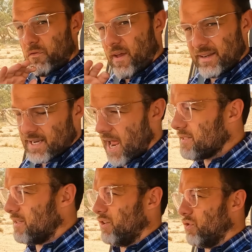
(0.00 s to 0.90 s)

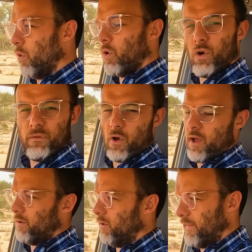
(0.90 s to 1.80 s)
Fantastic torque off
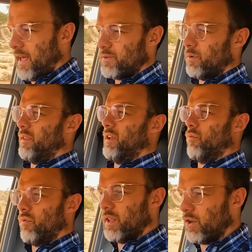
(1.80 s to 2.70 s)
idle and that sort of thing.
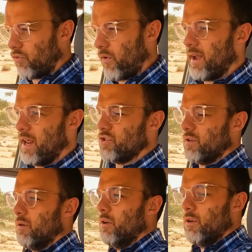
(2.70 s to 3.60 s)
A really great
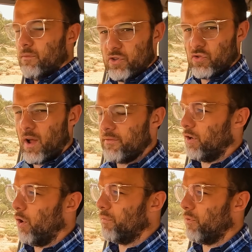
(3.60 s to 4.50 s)
engine for
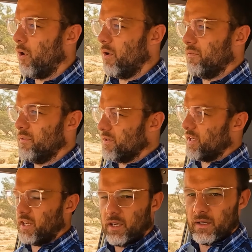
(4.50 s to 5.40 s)
driving off-road. It feels
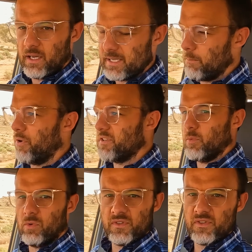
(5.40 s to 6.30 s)
like it's
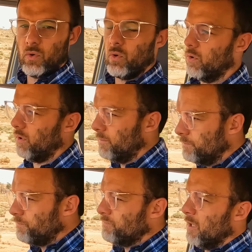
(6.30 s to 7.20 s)
impossible to stall.
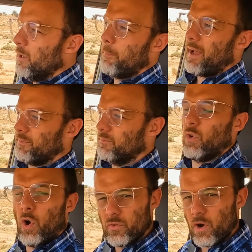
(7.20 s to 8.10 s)
But
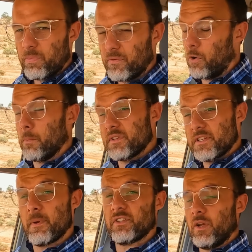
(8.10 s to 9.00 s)
on-road performance,
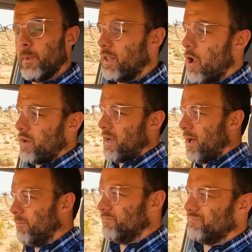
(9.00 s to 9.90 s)
especially when loaded
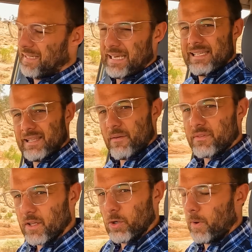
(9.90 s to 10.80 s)
up, is
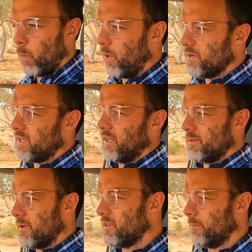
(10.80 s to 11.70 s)
left a little bit wanting,
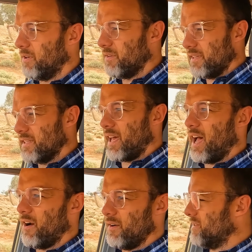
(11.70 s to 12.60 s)
especially because this
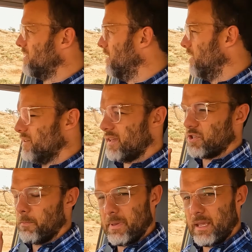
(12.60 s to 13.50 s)
car is
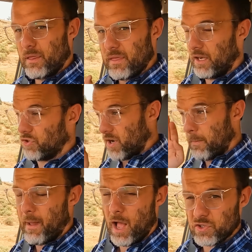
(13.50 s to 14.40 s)
such a big thing
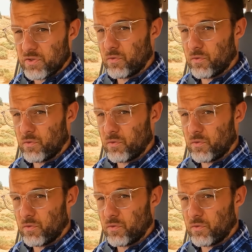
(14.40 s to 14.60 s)
trying to punch